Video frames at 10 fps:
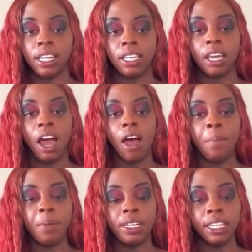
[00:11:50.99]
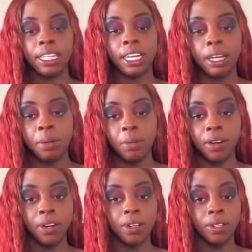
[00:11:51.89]
Y'all been the cam
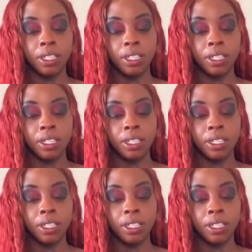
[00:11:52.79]
girls.